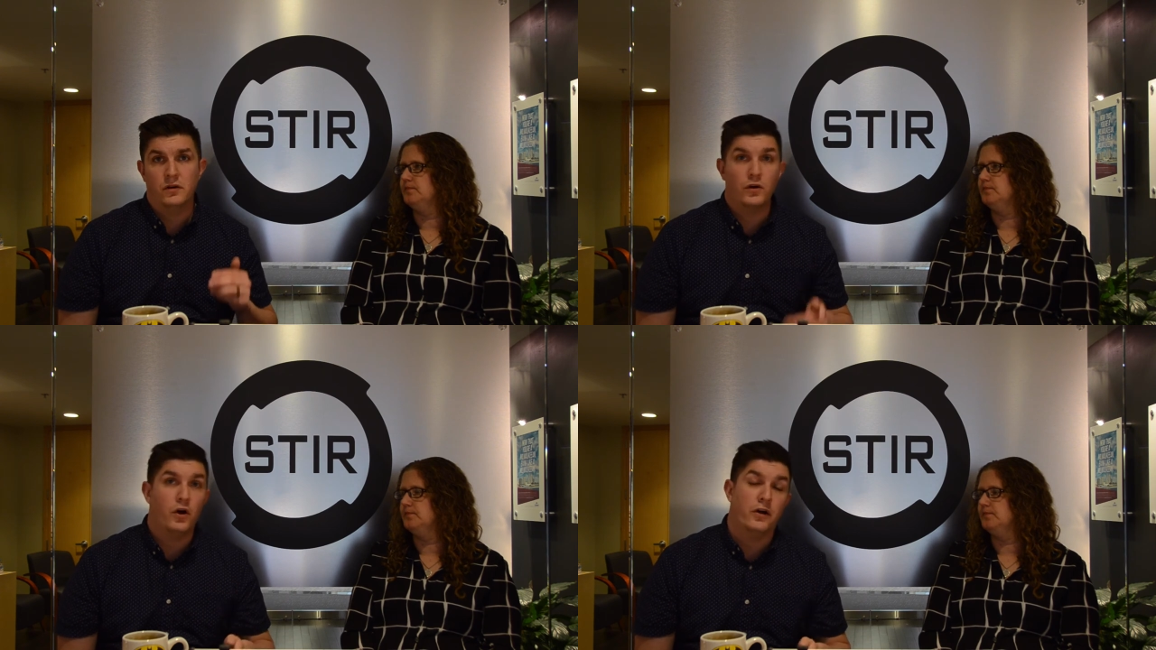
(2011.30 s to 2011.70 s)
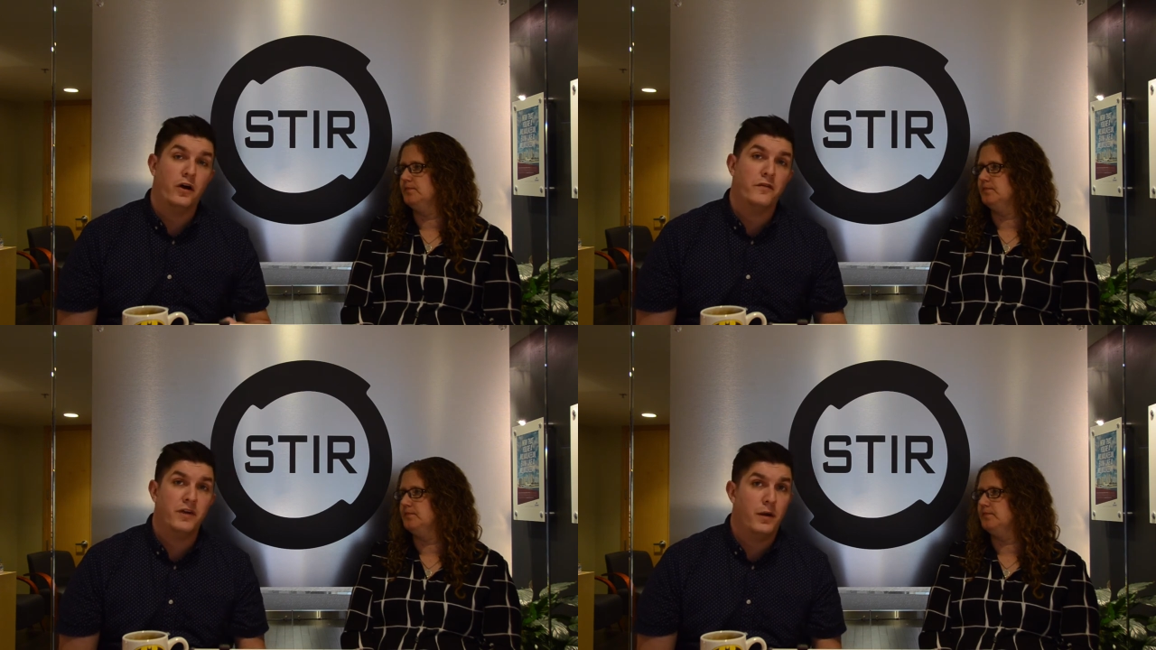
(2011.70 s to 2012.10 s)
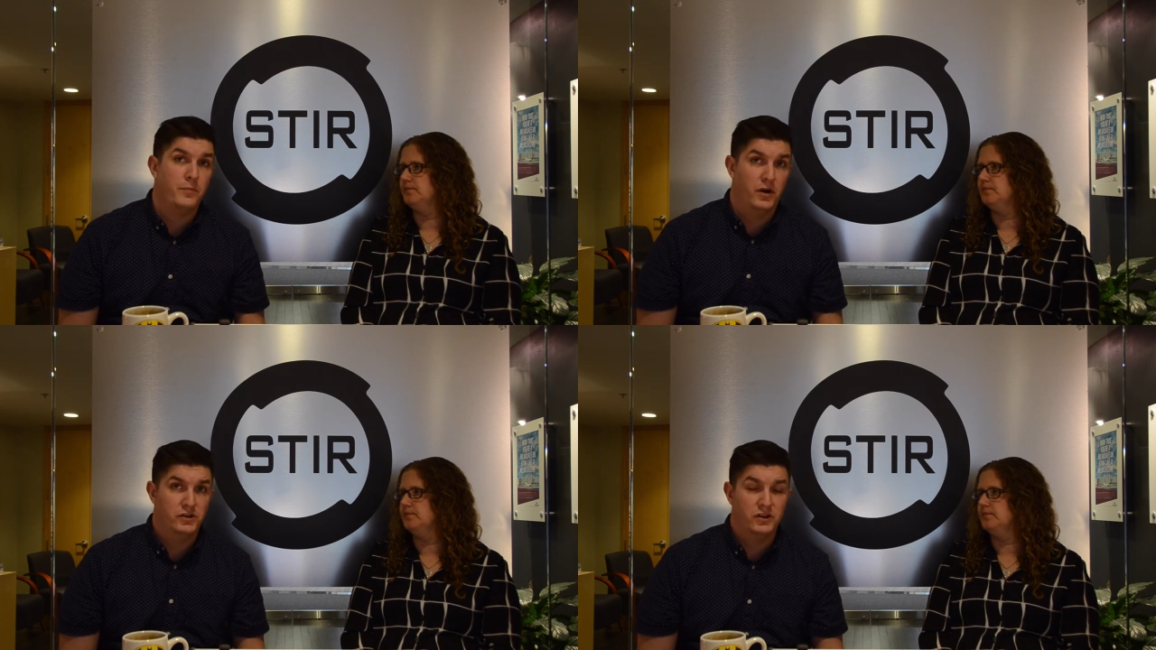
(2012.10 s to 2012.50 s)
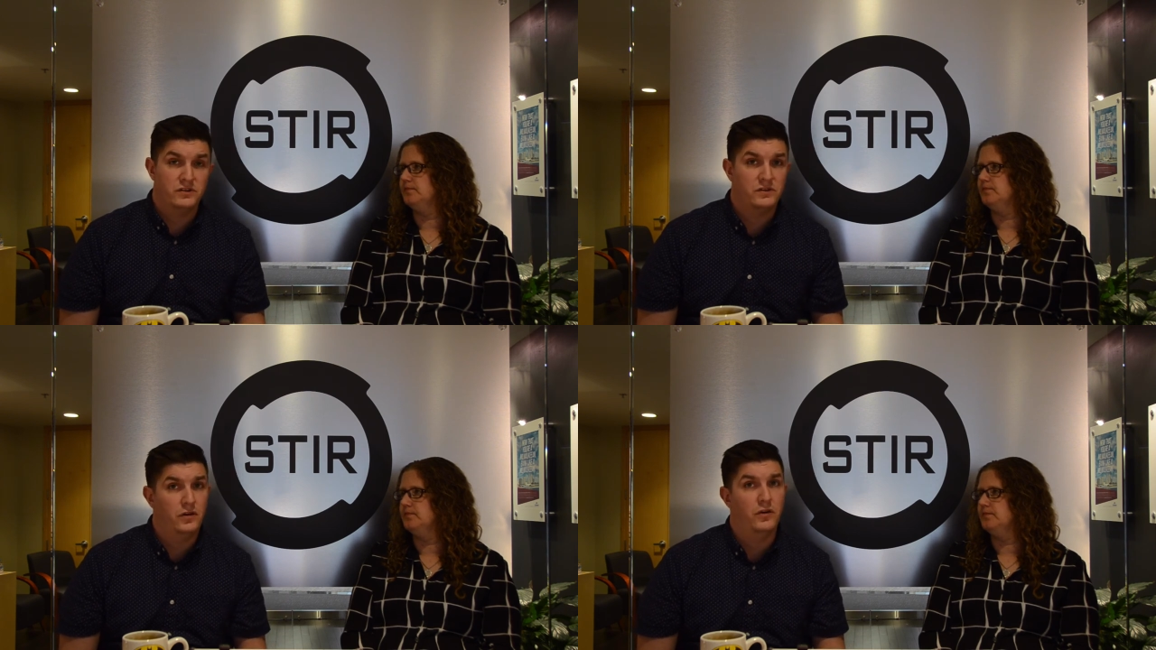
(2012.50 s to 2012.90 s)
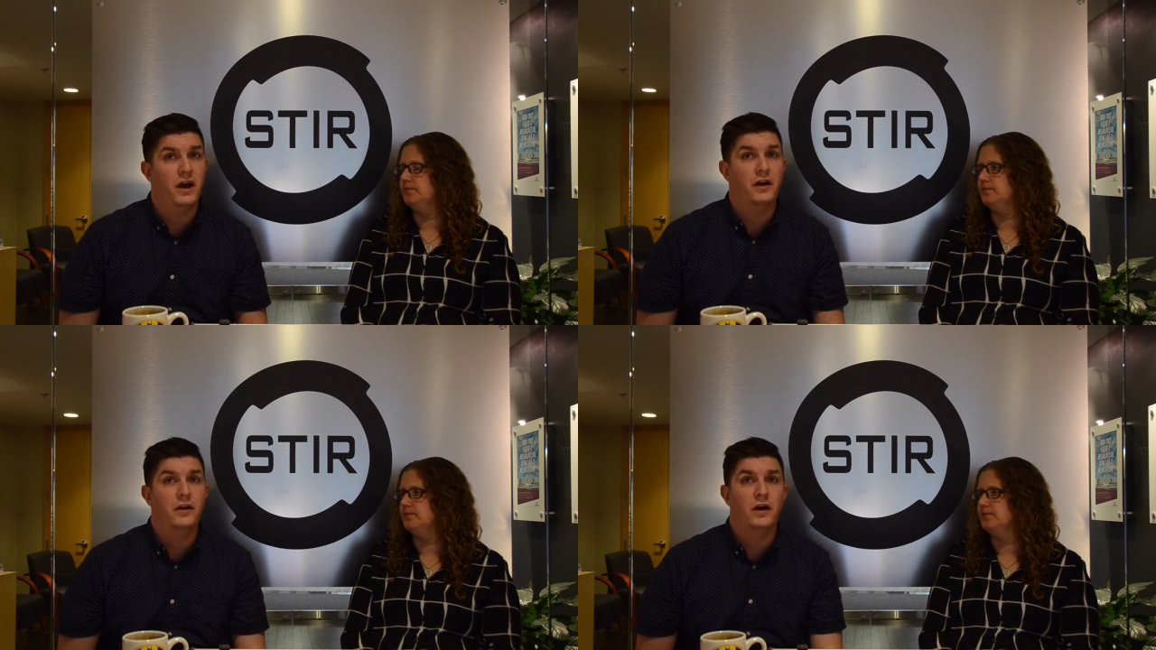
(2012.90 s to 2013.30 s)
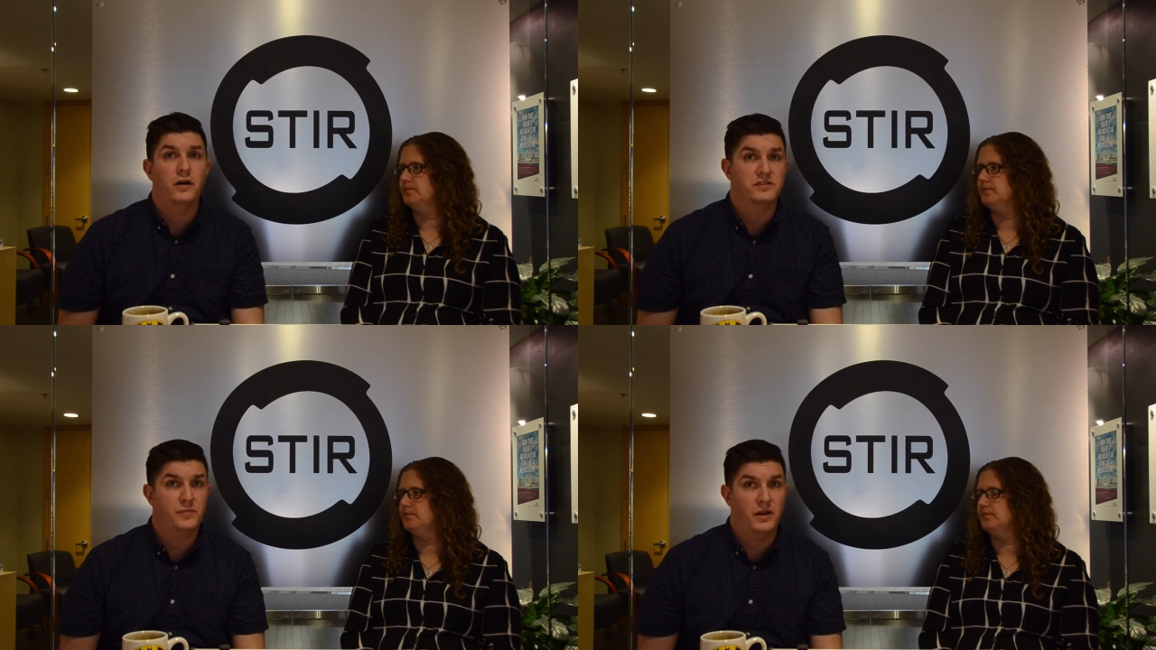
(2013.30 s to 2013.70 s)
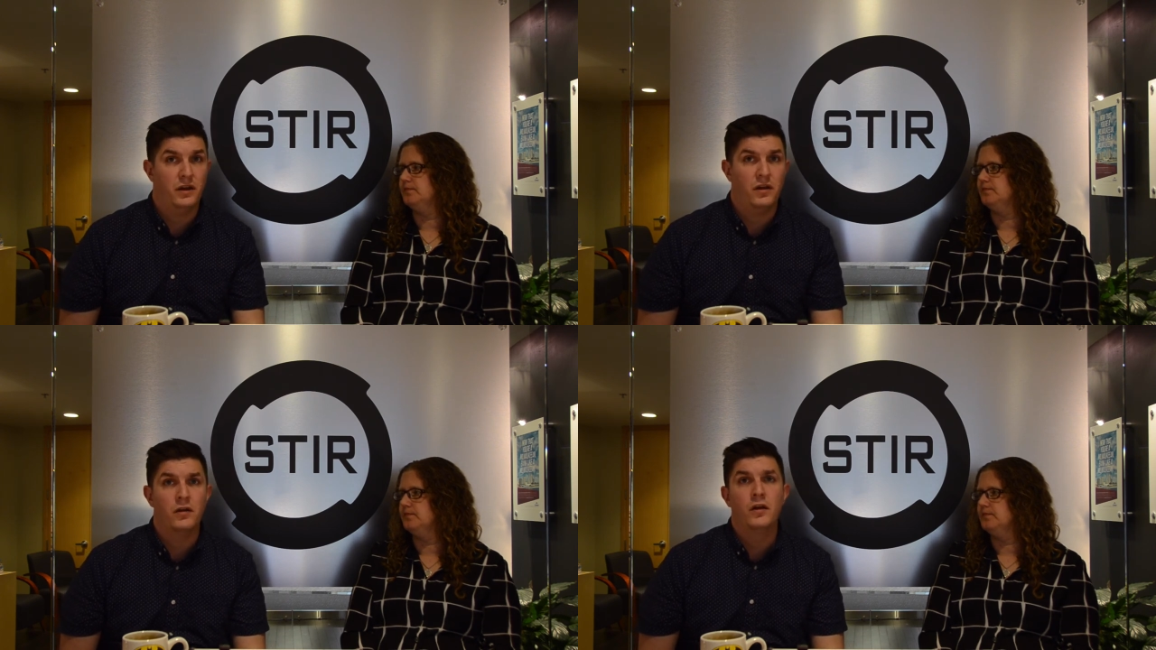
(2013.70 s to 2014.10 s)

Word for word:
Speaker 1: cut off that budget so you're not uh, spending it,